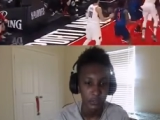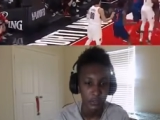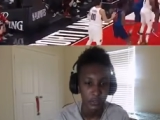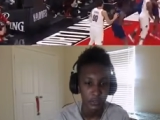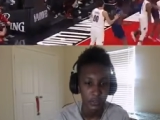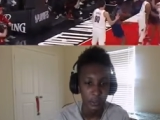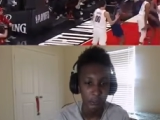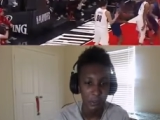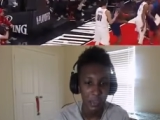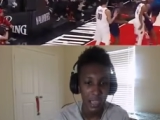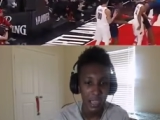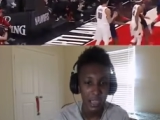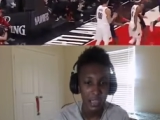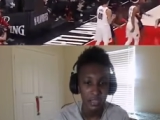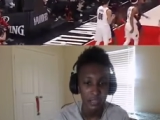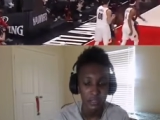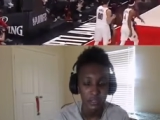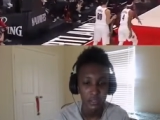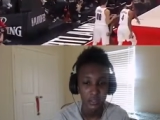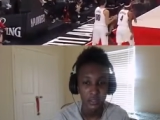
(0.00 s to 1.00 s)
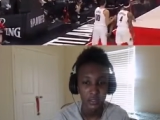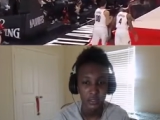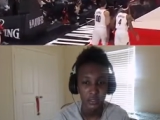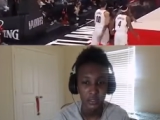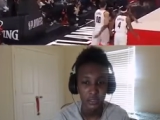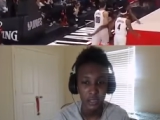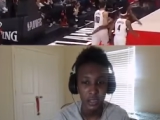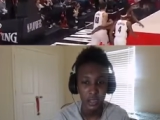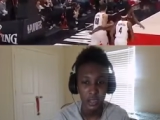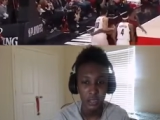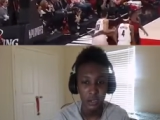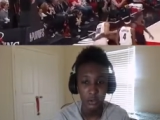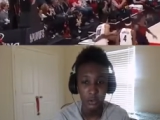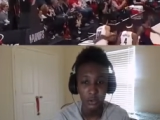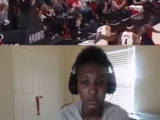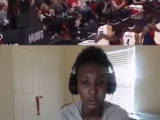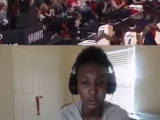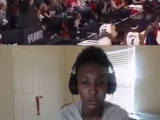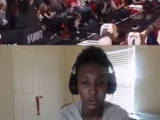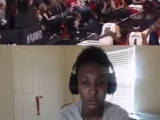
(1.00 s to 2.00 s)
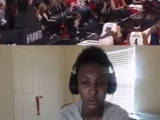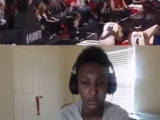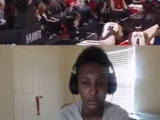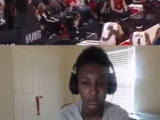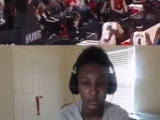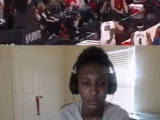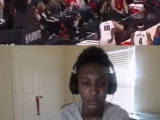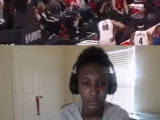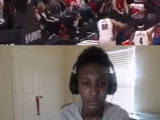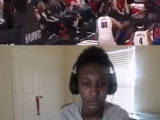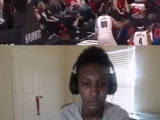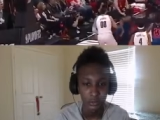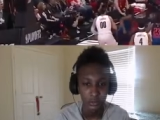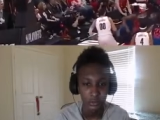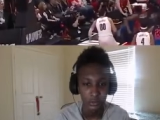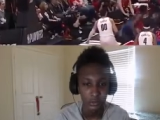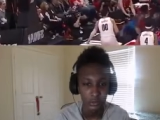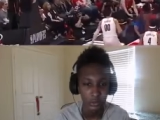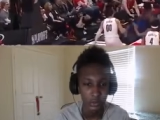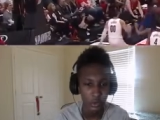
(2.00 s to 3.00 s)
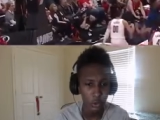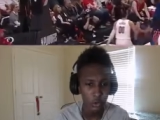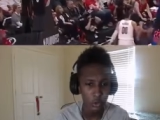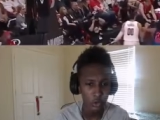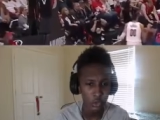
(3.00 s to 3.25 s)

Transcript: Good pass. Uh-oh. Oh,